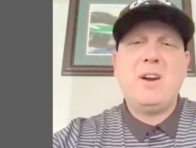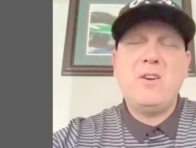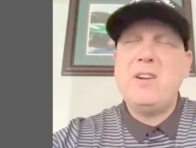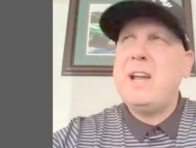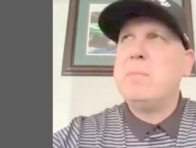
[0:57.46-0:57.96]

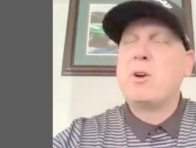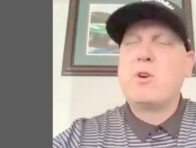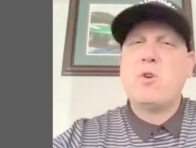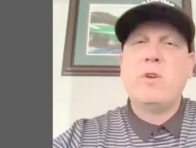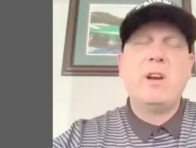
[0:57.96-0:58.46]
neighbor
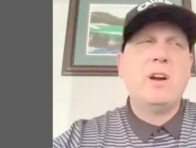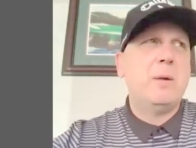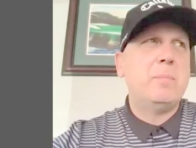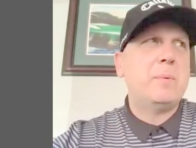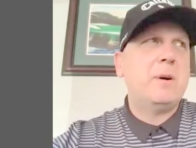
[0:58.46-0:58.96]
growing
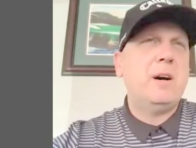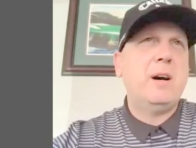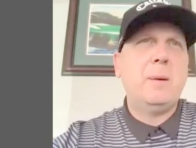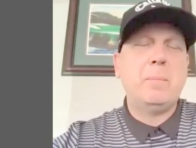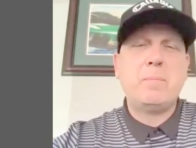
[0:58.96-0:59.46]
up
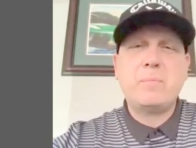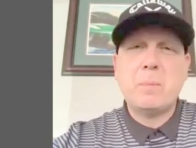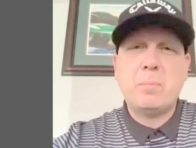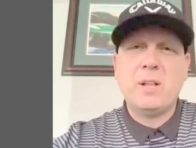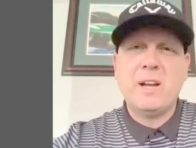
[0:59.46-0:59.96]

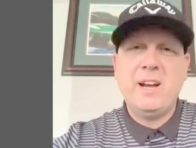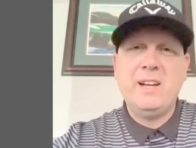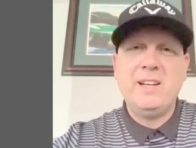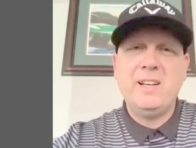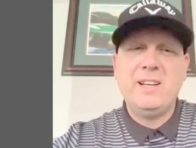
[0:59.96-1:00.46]

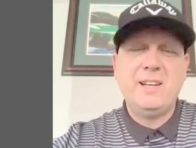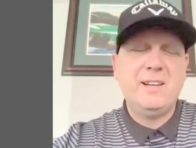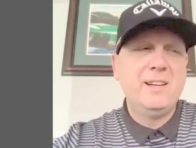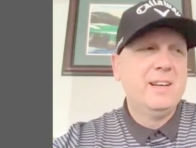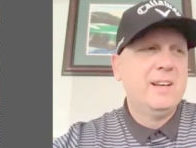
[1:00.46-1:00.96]
played,
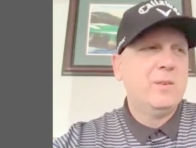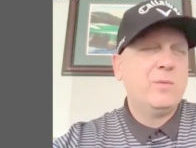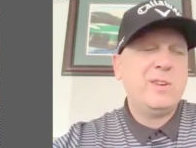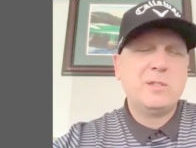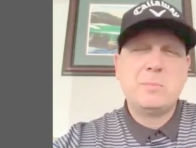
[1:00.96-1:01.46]
and
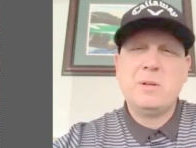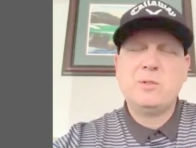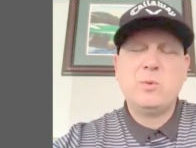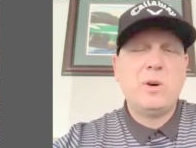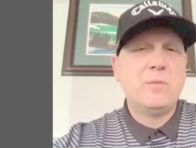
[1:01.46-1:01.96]
when I was
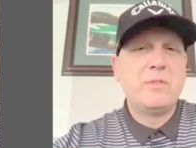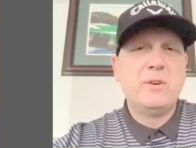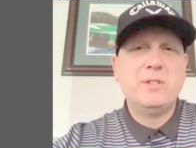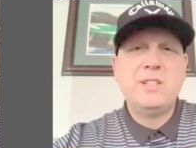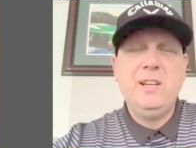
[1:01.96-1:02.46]
about 12,
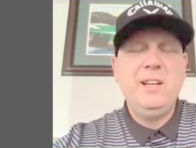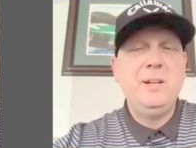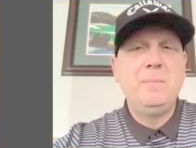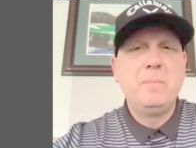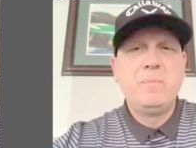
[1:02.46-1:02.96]

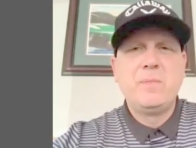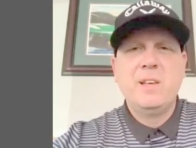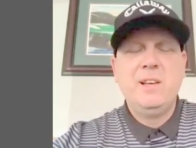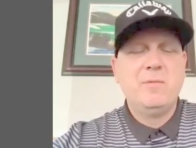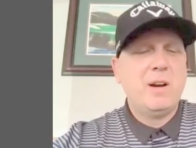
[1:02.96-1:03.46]
13,
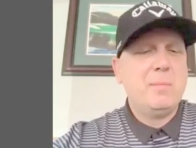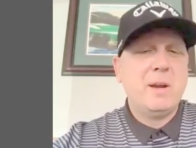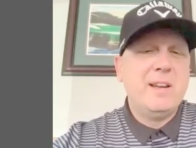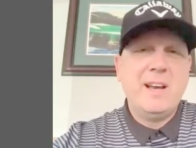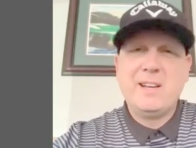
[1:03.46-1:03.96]
he invited
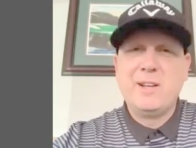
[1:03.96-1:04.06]
my dad to